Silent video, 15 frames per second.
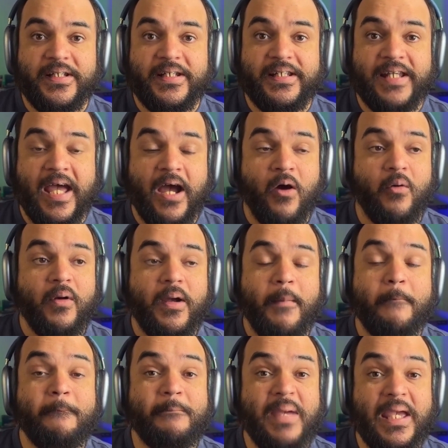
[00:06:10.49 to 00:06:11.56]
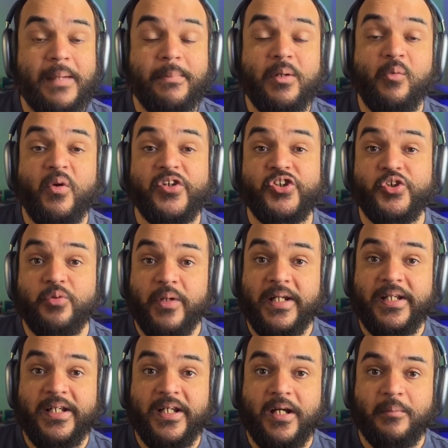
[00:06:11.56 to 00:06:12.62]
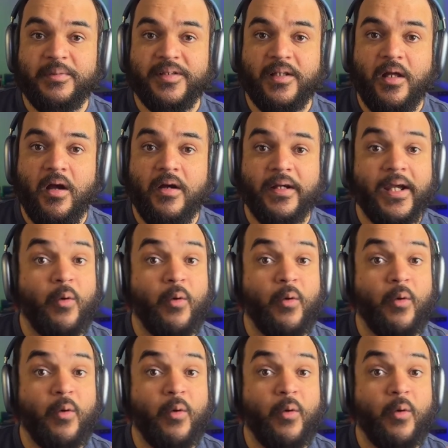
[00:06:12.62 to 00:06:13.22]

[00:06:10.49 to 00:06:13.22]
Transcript: Now, maybe when trading comes along,